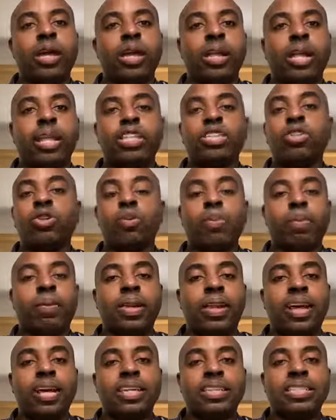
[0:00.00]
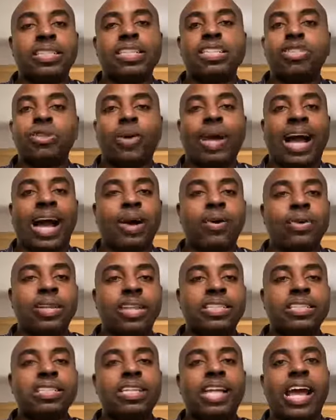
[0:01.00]
into plugs, into
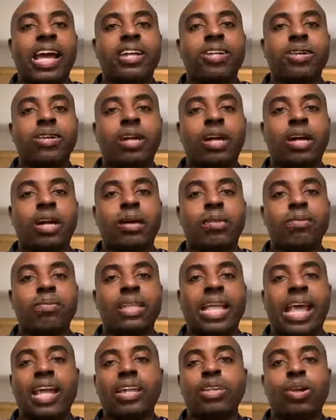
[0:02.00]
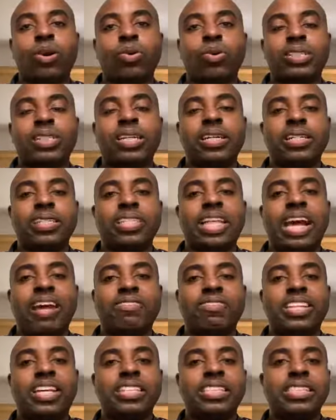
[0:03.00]
outlets that that the hotel
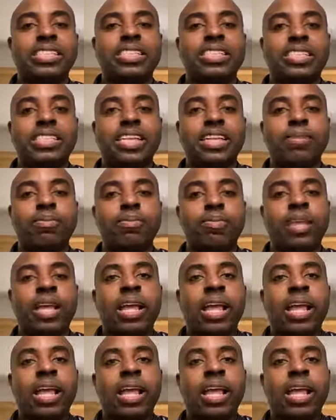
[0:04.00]
staff doesn't see.